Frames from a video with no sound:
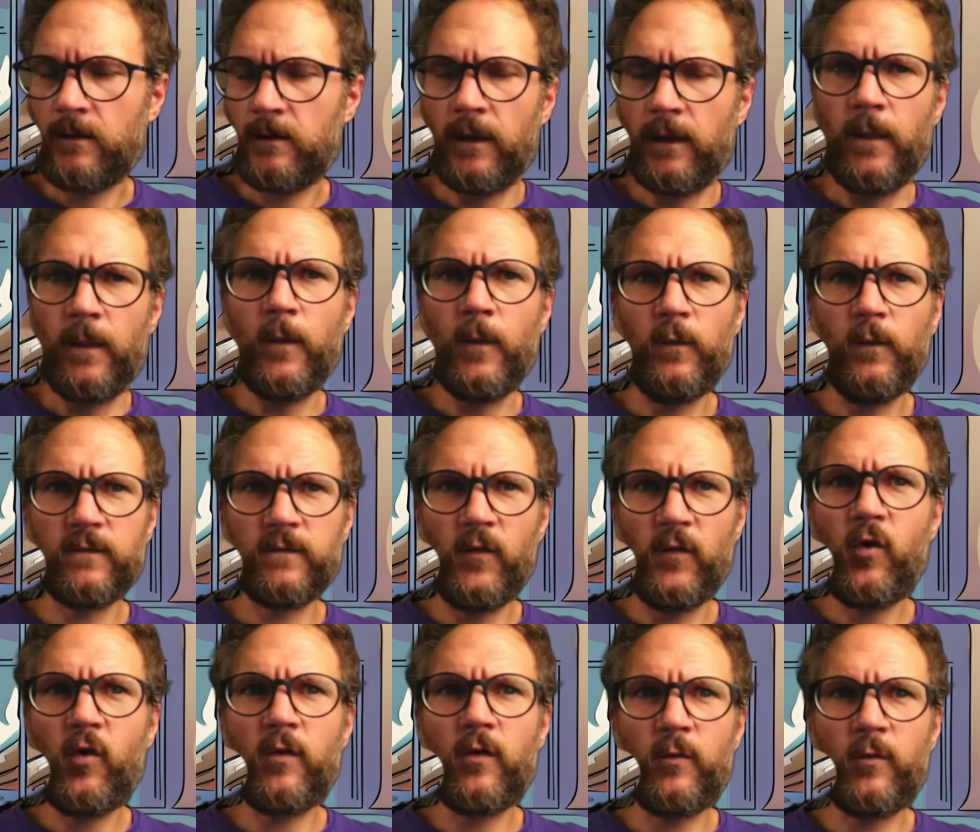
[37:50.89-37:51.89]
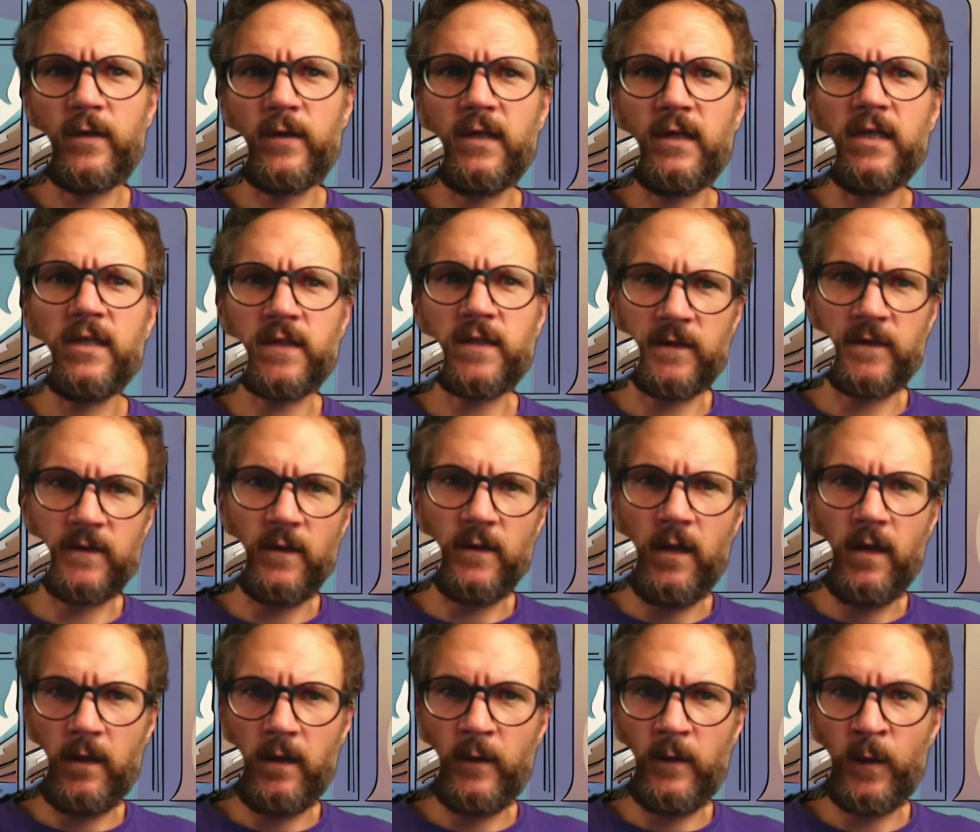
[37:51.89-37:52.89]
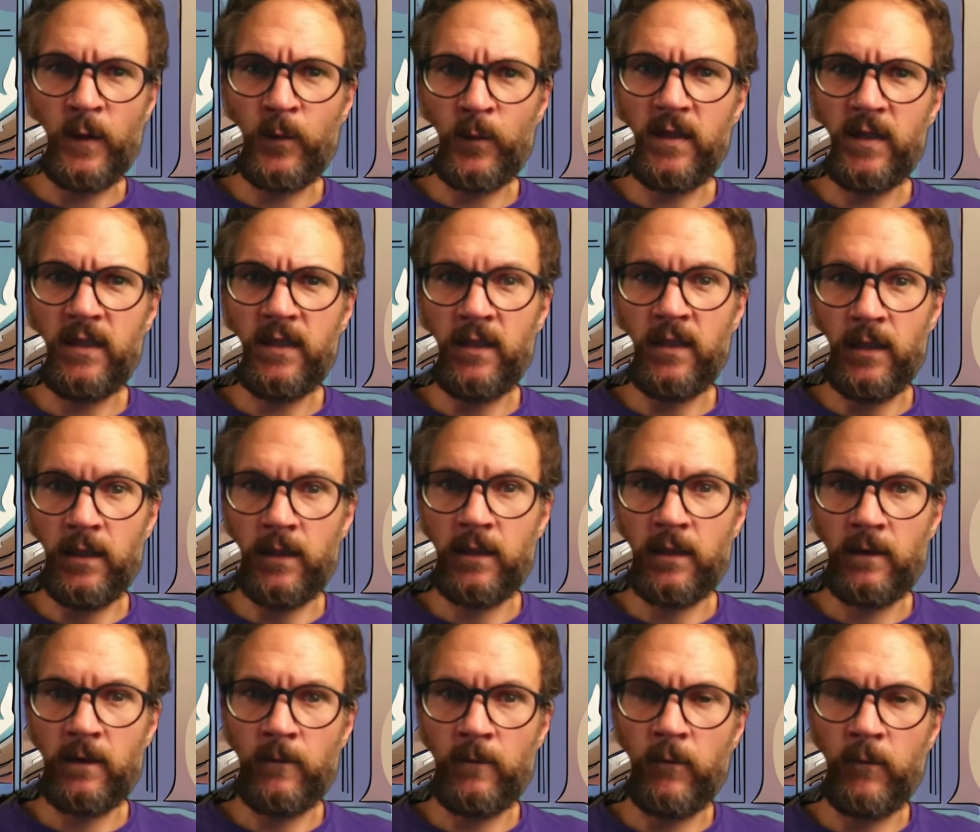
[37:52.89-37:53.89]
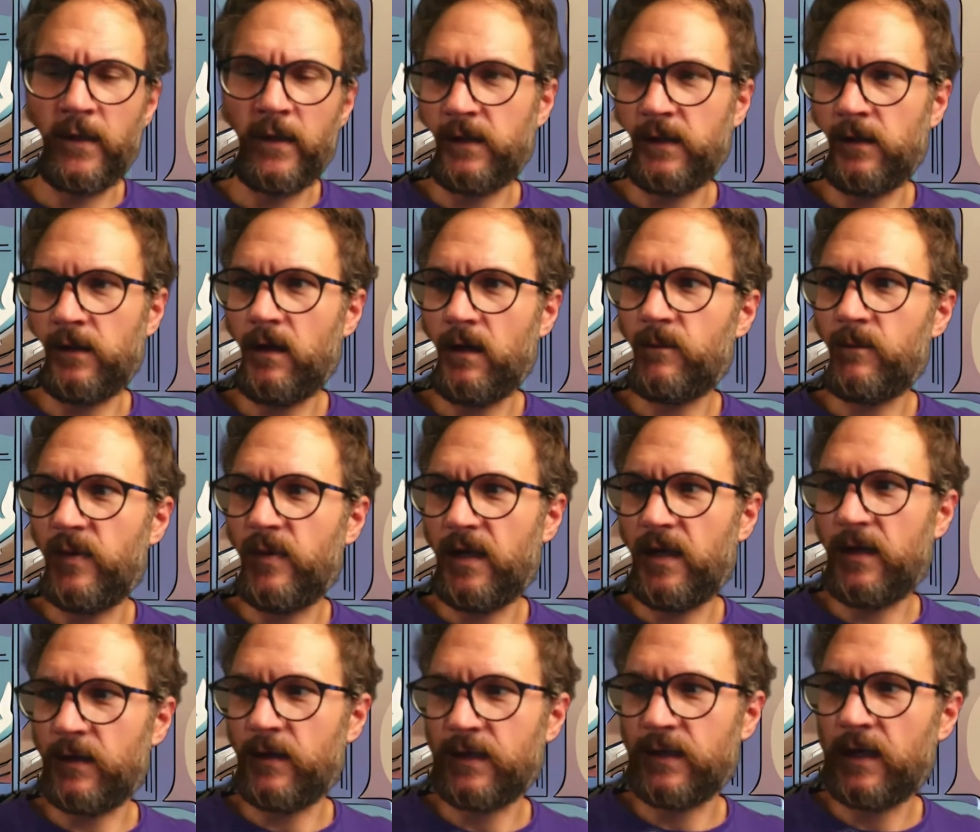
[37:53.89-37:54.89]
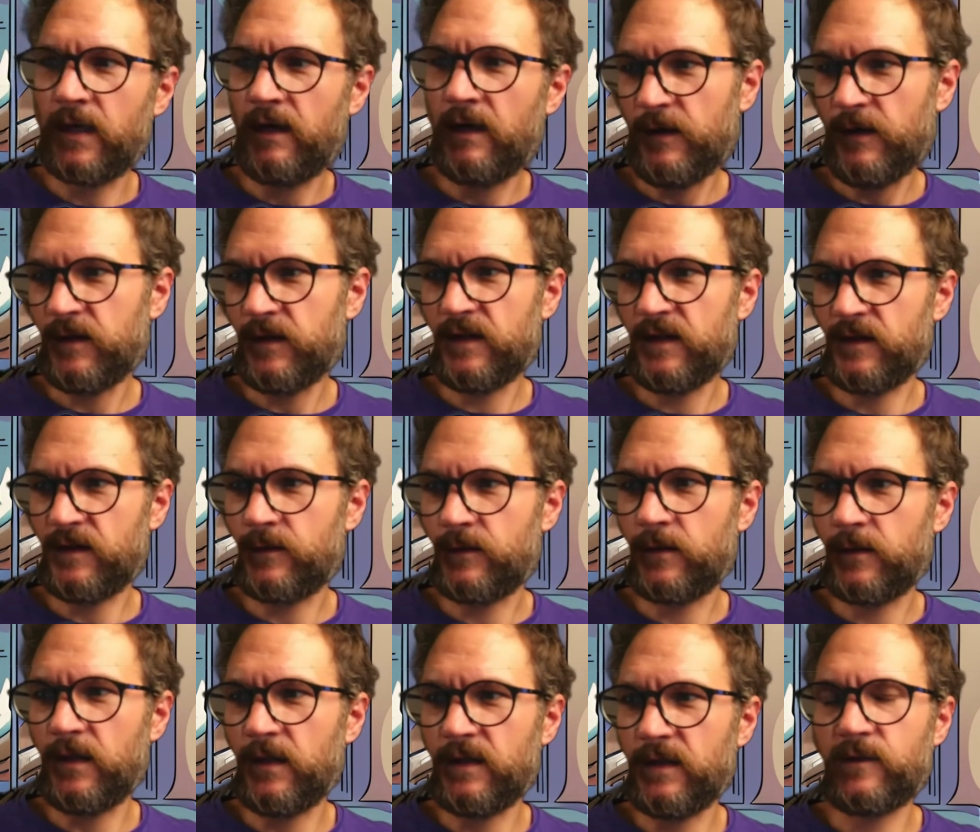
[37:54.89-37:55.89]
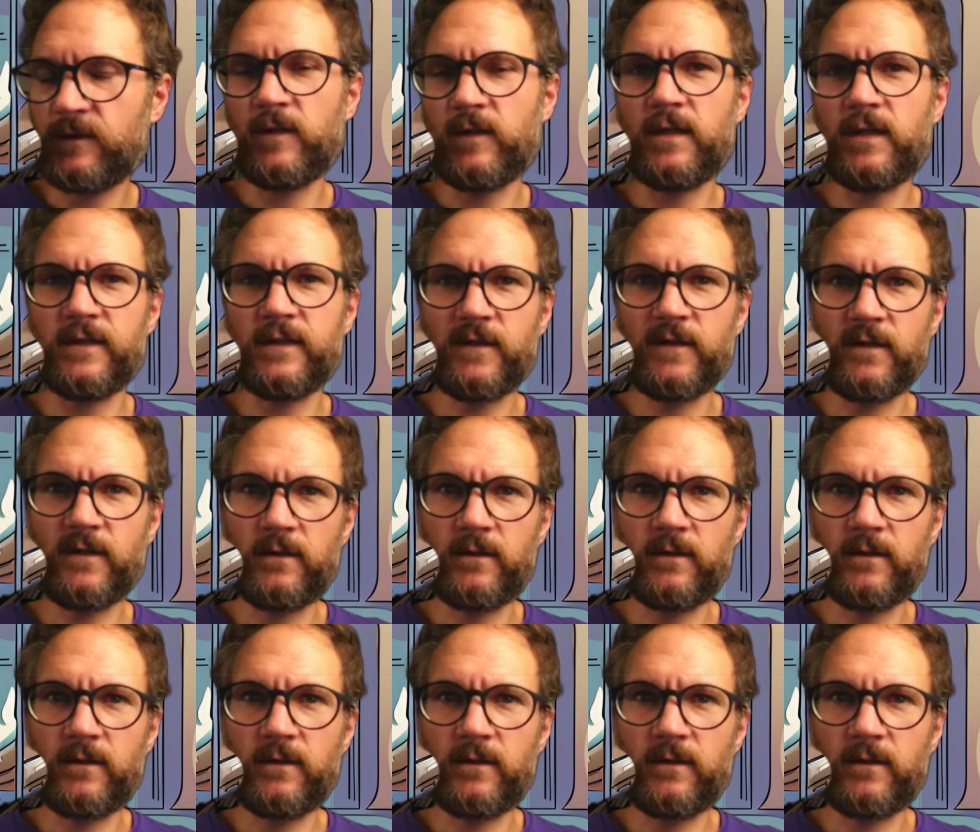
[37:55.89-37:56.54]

Those vocal coordinations are all going to be working a lot better in a higher tessitura as far as